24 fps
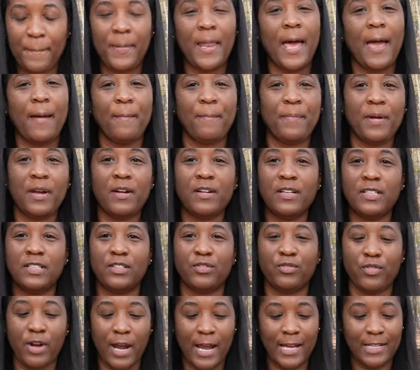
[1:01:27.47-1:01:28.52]
blackberries
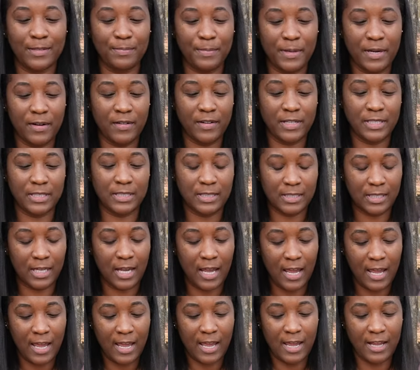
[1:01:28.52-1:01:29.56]
and raspberries,
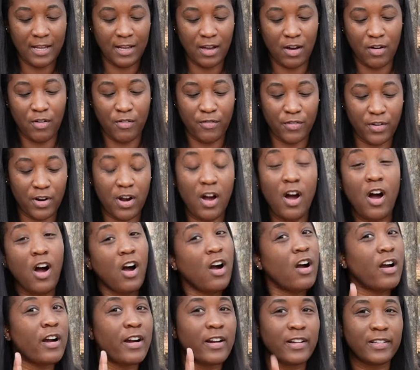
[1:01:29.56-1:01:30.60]
egg over
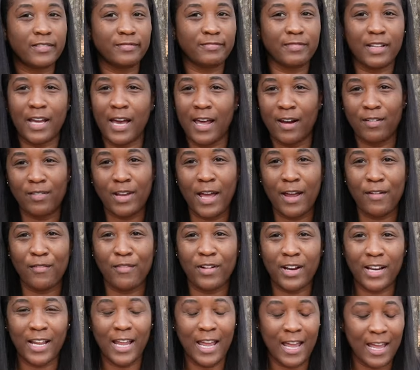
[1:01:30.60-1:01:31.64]
hard. I don't like
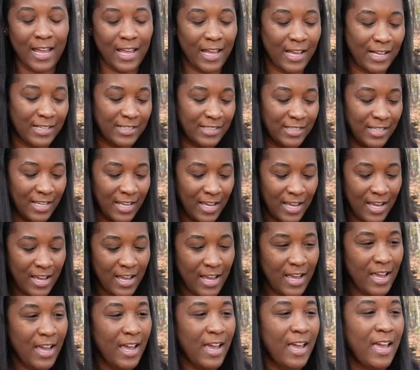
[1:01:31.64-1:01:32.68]
runny eggs.
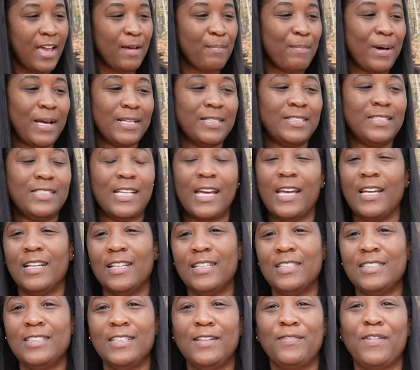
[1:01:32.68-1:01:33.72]
And my steak.
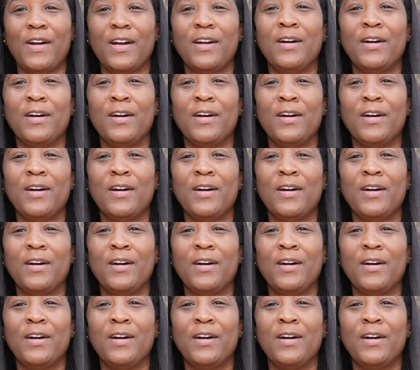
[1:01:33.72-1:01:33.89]
Let's see if I